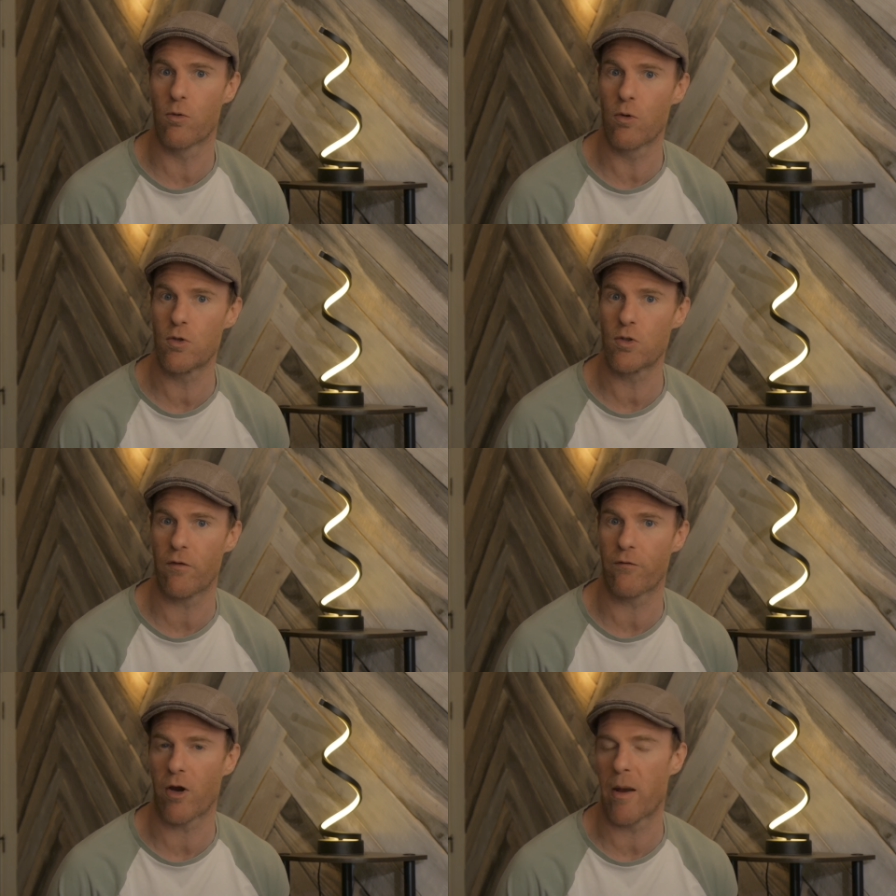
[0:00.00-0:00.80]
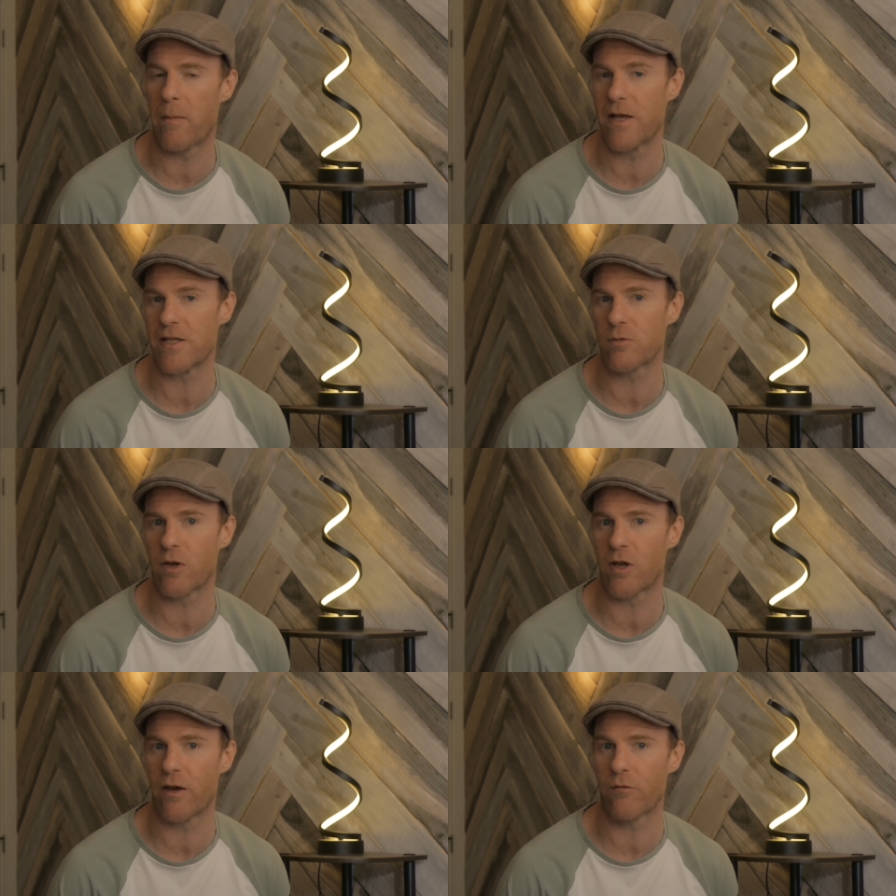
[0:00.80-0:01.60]
crucial for MS
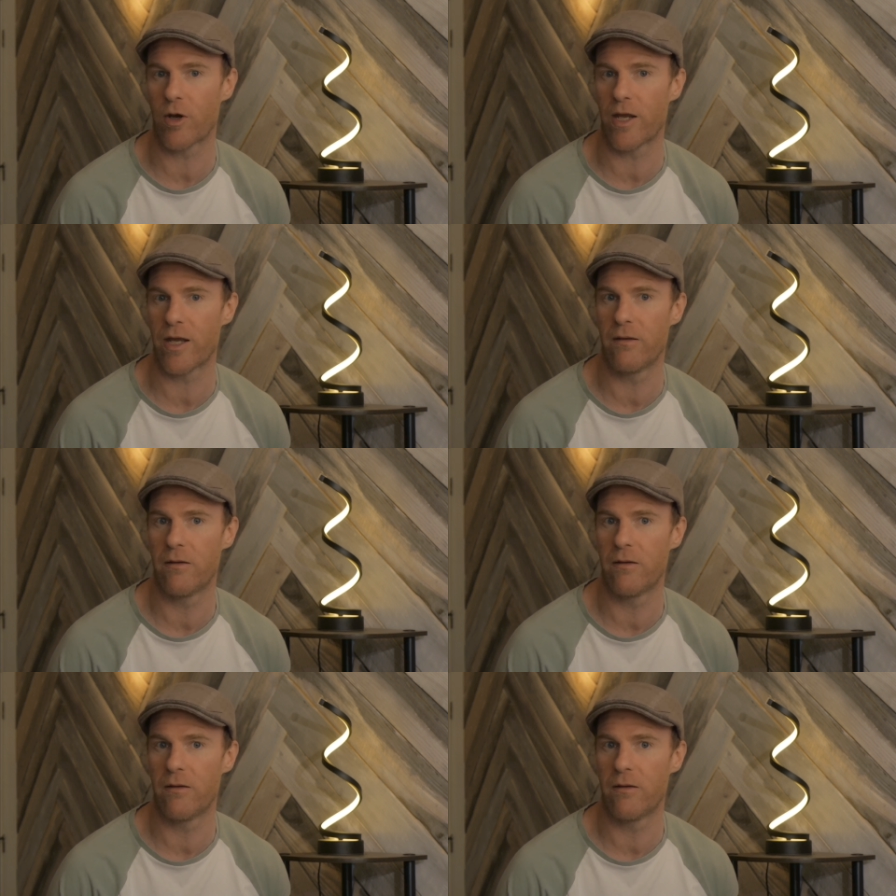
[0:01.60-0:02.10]
recovery.